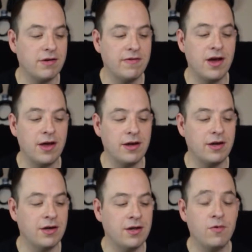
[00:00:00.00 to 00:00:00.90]
have gone
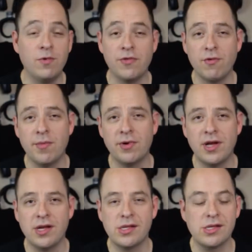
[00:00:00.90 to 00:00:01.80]
with the rubber
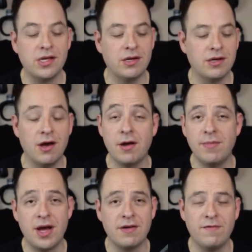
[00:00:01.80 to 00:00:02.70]
case and gone
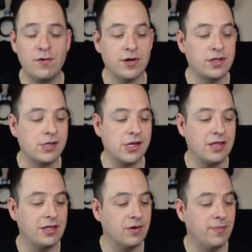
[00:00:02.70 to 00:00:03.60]
back and forth because I
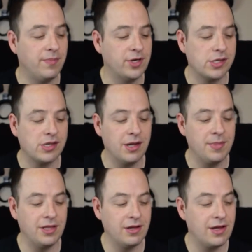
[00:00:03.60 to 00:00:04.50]
think they're just,
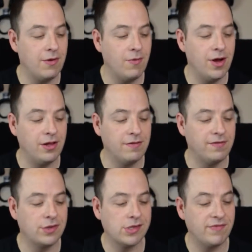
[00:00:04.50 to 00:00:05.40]
look how well it
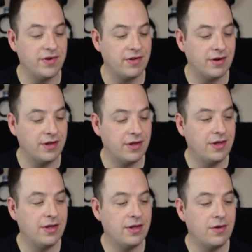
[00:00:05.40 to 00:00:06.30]
fits the phone.
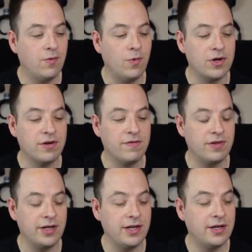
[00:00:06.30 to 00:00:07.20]

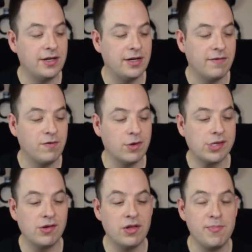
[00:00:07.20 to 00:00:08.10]
Wonderfully. Of course,
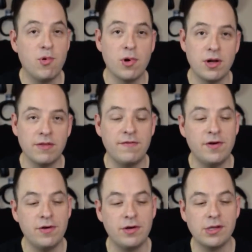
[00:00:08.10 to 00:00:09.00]
the only port on the
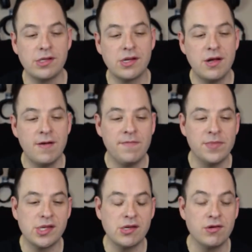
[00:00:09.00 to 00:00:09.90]
phone is the
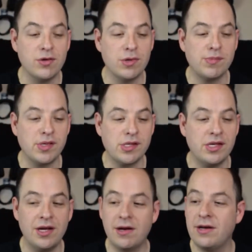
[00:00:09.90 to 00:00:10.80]
single USB-C
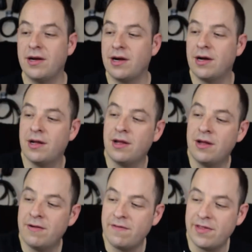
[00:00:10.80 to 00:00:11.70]
down here.
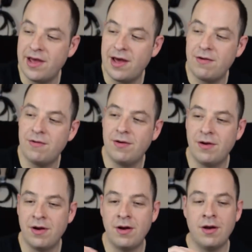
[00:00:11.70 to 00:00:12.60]
For that,
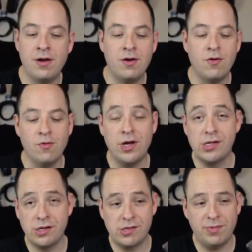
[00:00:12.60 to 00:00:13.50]

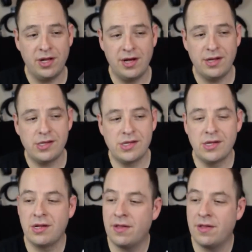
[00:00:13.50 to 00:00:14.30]
Razer supplies